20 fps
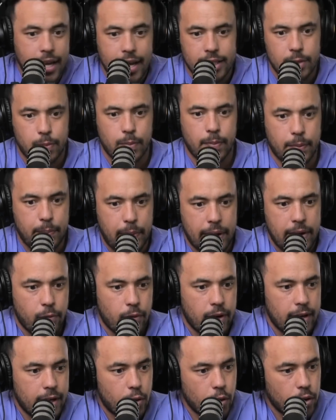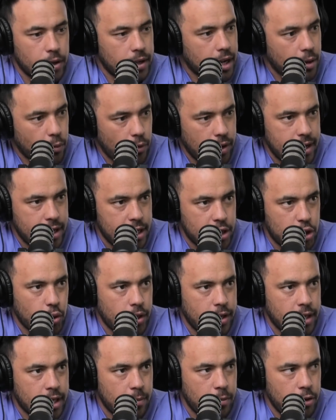been really good, like really enjoying the
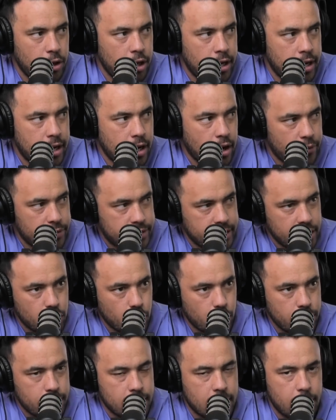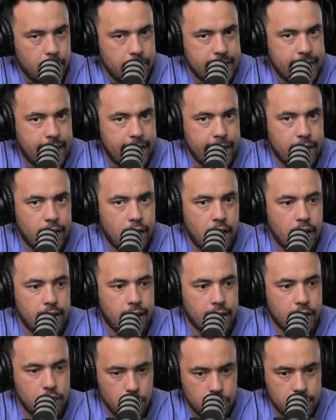community. Obviously, Geordie's going to be taking it.
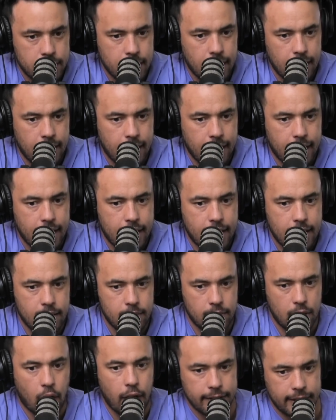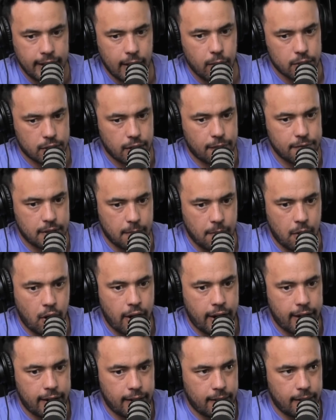Like the idea was obviously
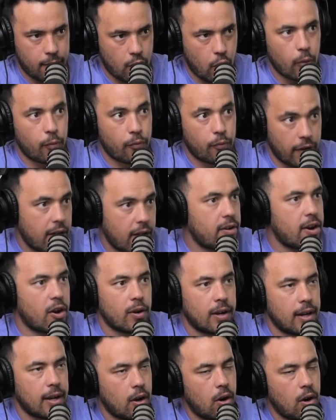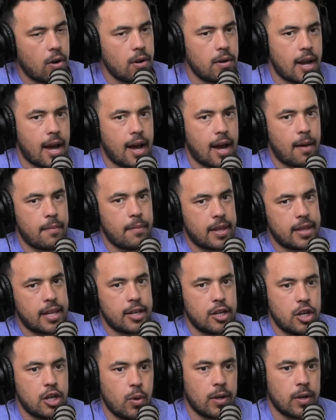mine very early on, and then
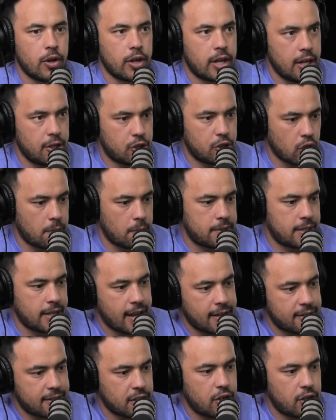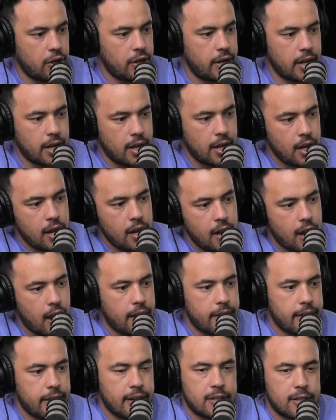you and Lukey's job to execute it. And then
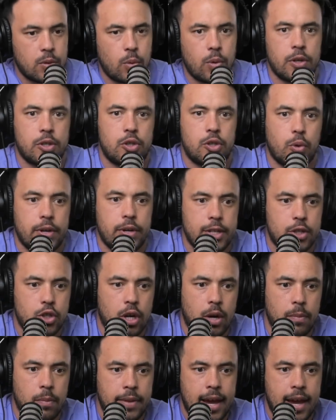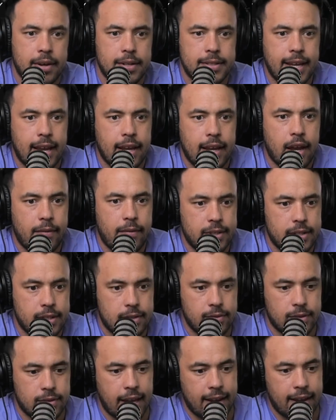it's sort of Geordie's job now to
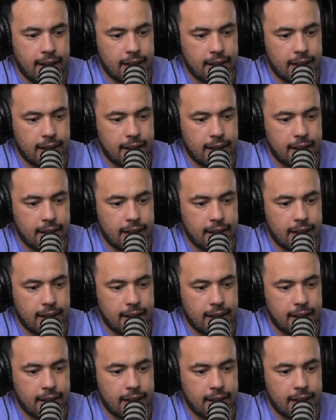take us